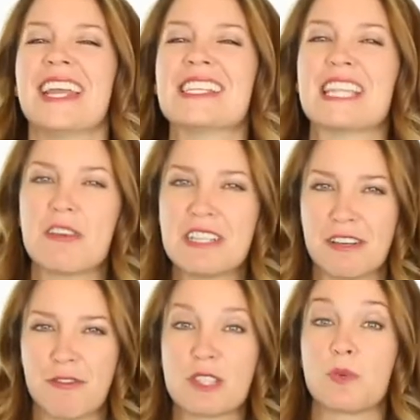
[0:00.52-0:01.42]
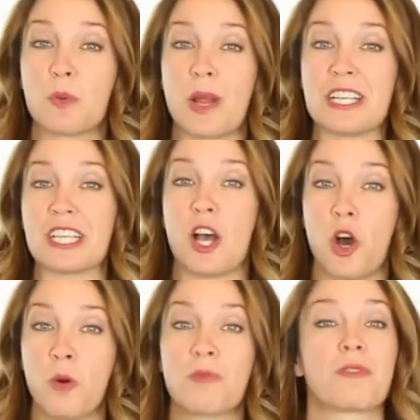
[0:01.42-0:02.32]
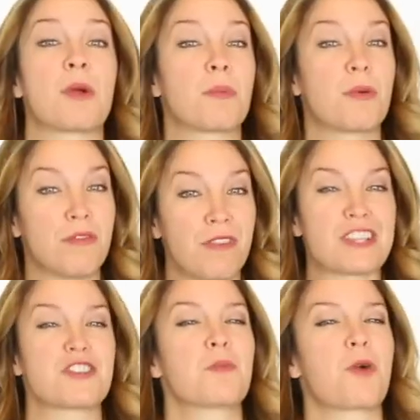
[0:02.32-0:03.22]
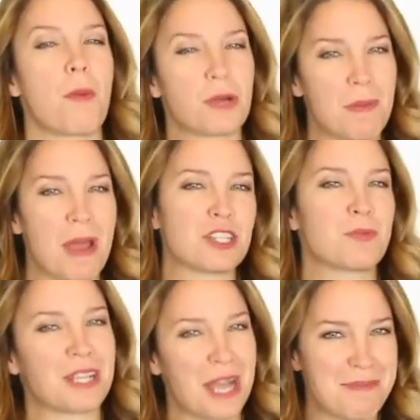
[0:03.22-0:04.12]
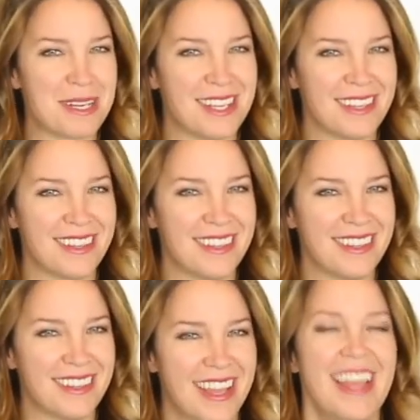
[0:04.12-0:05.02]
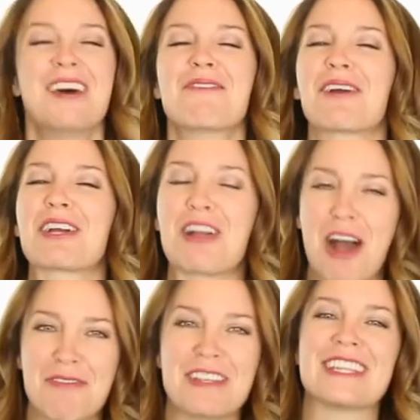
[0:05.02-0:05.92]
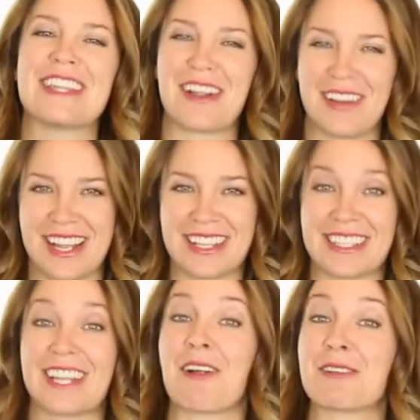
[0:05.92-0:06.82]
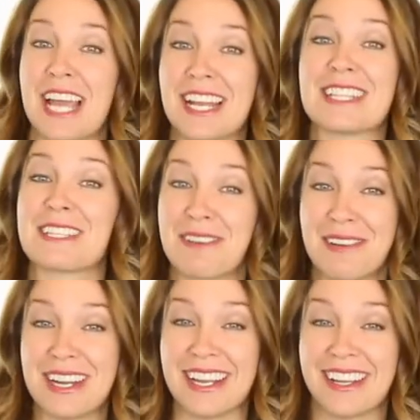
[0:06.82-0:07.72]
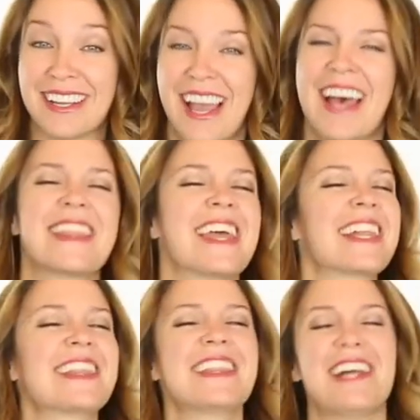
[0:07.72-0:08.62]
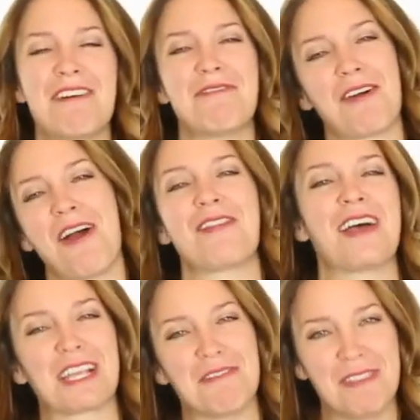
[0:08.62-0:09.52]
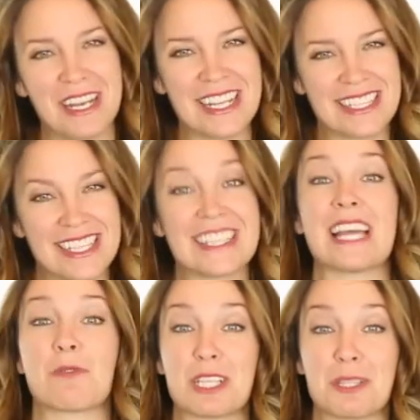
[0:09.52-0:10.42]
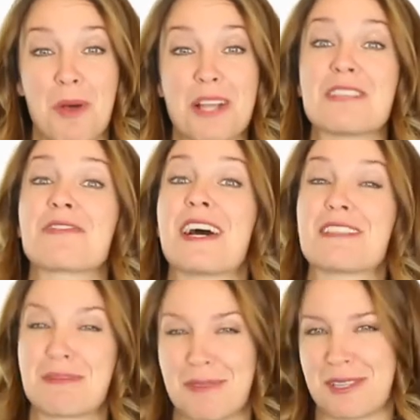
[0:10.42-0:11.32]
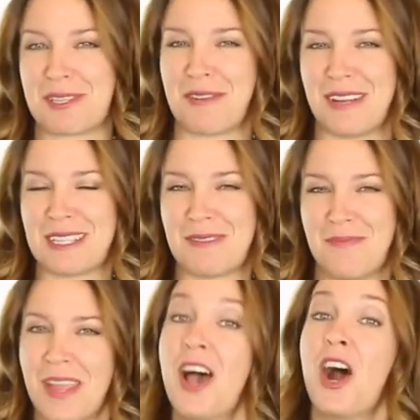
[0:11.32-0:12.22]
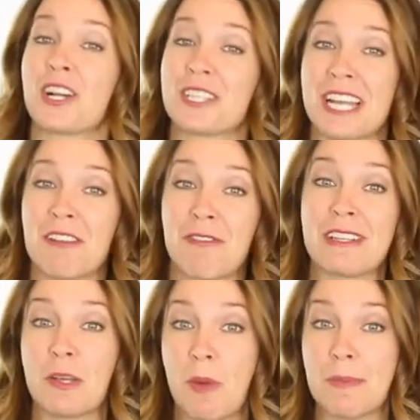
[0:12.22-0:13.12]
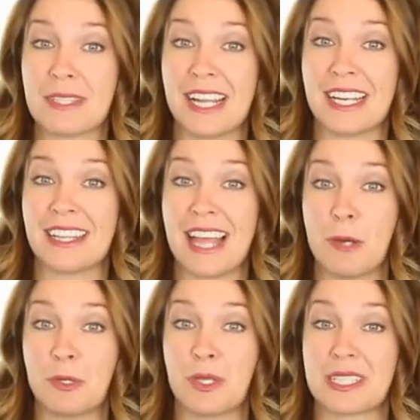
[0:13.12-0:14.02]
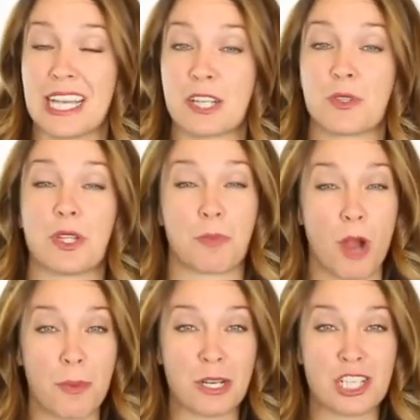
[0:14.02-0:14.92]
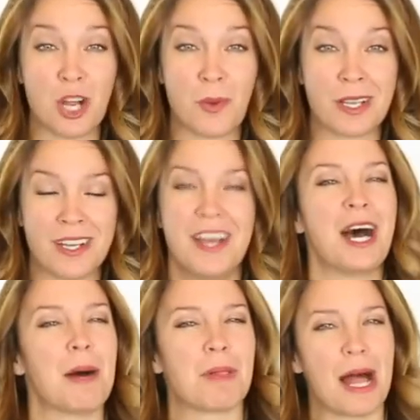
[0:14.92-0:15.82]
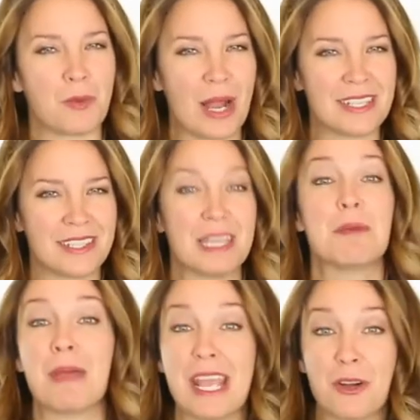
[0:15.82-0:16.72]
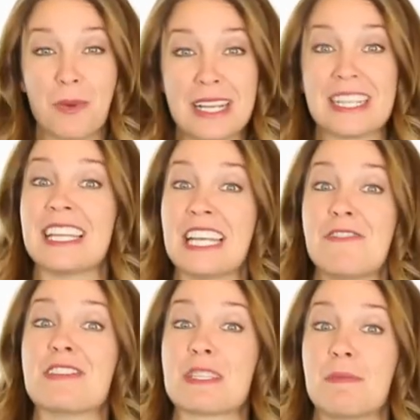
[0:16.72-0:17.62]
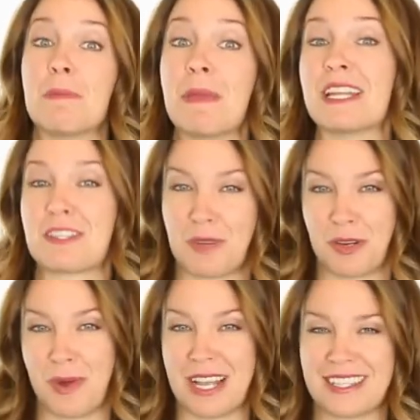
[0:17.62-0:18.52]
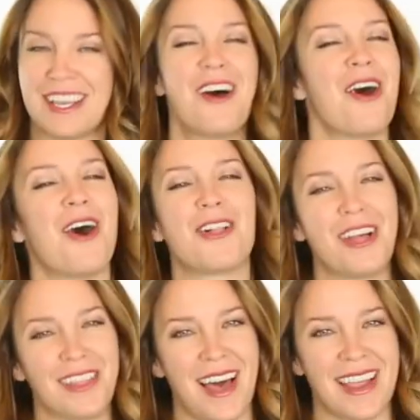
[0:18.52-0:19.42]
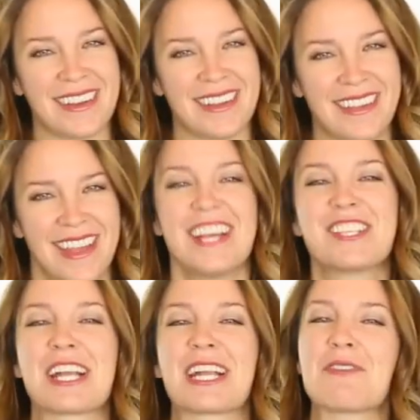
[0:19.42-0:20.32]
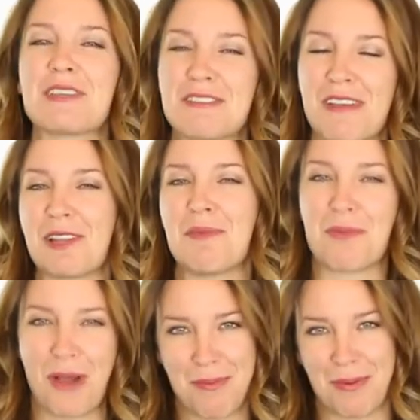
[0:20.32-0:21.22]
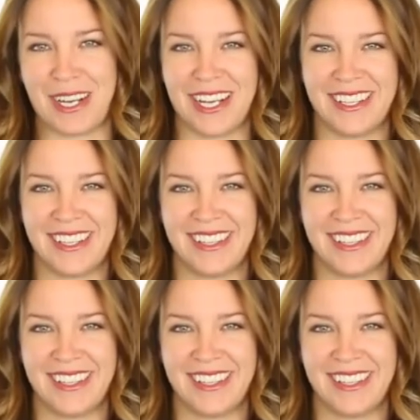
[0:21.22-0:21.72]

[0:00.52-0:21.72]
Is there a difference when renting a home from our professional property management company? We're confident there is, and our tenants agree. They love our online conveniences and responsive customer service. Our tenant friendly website allows you to schedule a property showing, apply rent, pay your rent, and even submit maintenance requests, all online. Check out this available property.